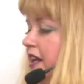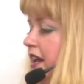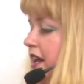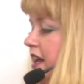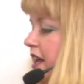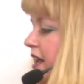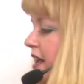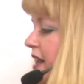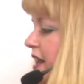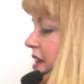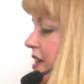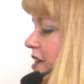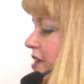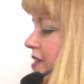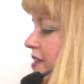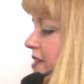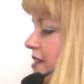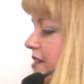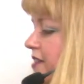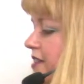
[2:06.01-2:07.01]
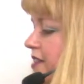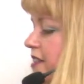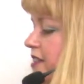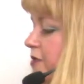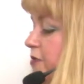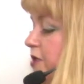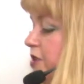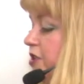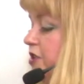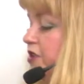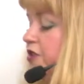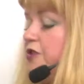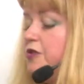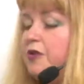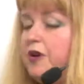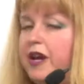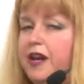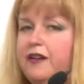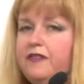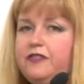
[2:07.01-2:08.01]
and which is
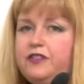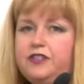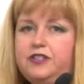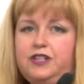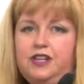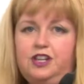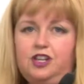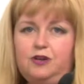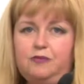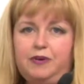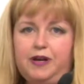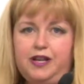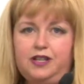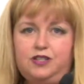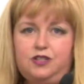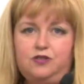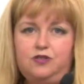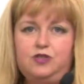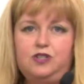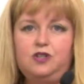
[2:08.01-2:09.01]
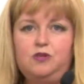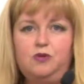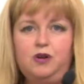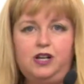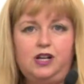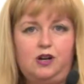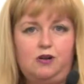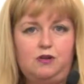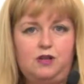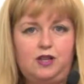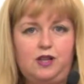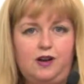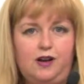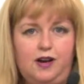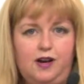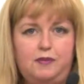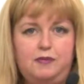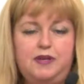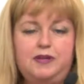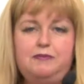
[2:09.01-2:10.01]
great for senior pets who still want to go
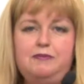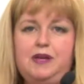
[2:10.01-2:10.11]
along but